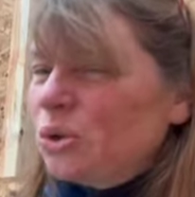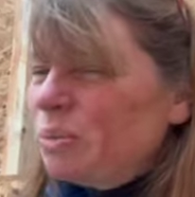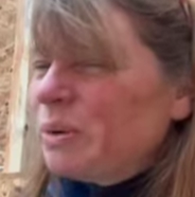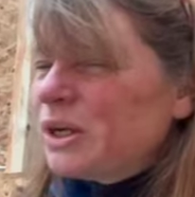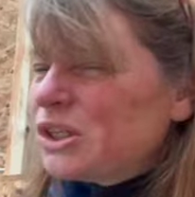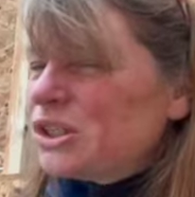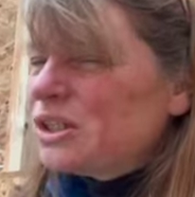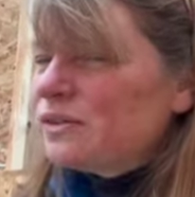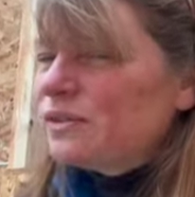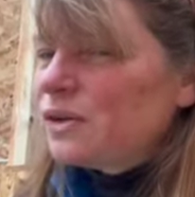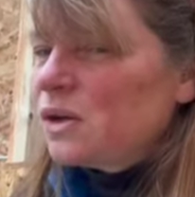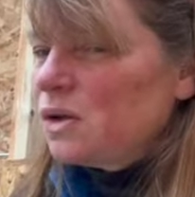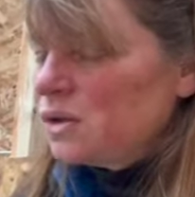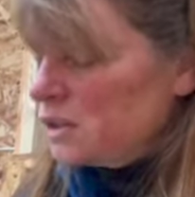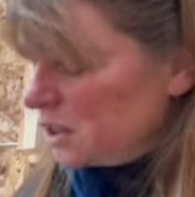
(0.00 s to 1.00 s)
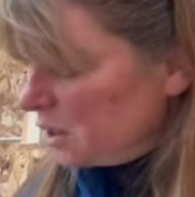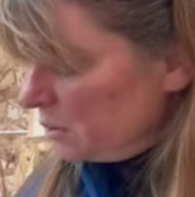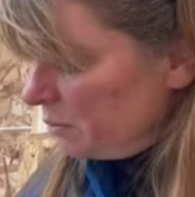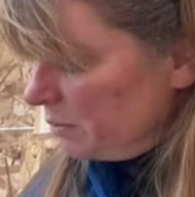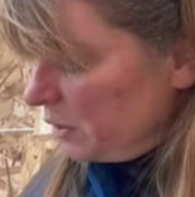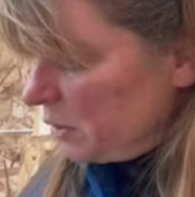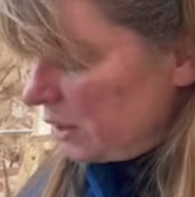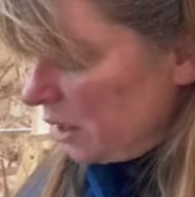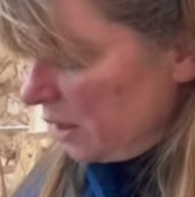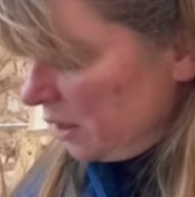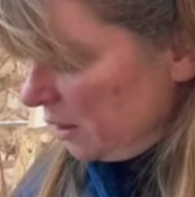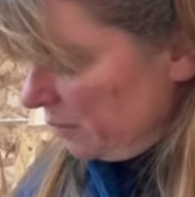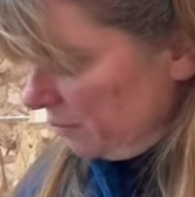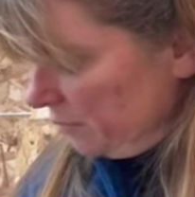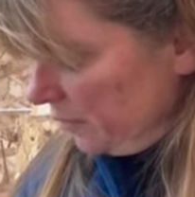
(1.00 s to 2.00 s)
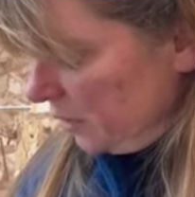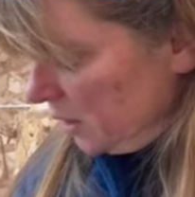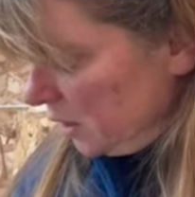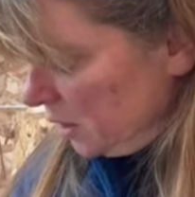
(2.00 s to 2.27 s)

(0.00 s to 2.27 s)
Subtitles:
much difficulty milking them.